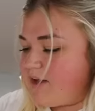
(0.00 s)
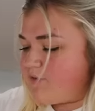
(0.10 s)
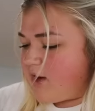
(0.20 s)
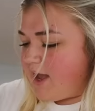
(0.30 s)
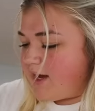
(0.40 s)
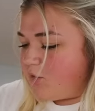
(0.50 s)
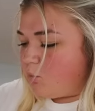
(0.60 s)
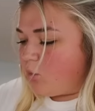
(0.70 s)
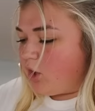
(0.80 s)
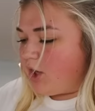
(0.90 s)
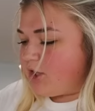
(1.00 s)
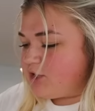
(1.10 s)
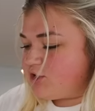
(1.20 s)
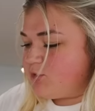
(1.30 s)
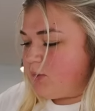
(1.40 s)
never added
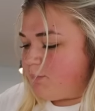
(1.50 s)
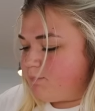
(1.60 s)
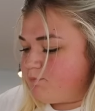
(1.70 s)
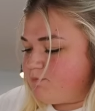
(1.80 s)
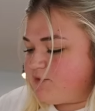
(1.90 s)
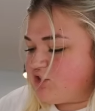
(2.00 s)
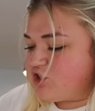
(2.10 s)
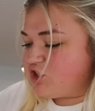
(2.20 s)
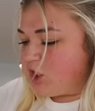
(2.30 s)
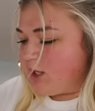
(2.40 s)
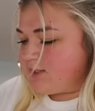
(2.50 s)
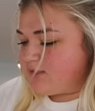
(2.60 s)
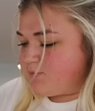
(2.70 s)
water to a sauce